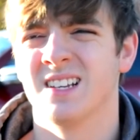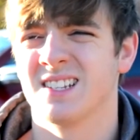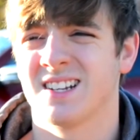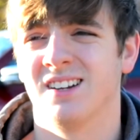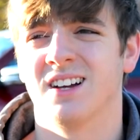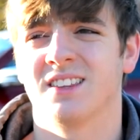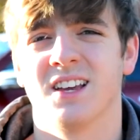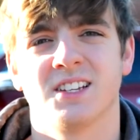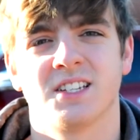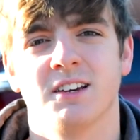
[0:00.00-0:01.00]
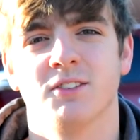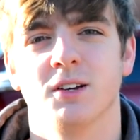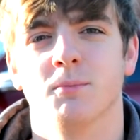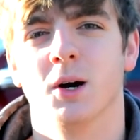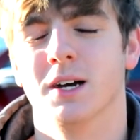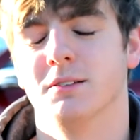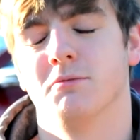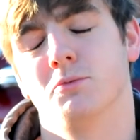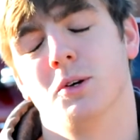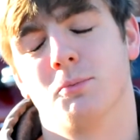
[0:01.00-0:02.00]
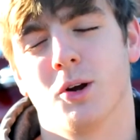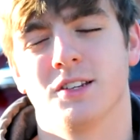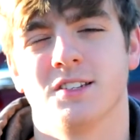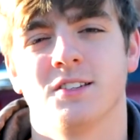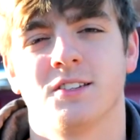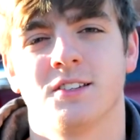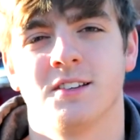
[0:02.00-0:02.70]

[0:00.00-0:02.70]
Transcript: It's kind of like Thanksgiving but with presents.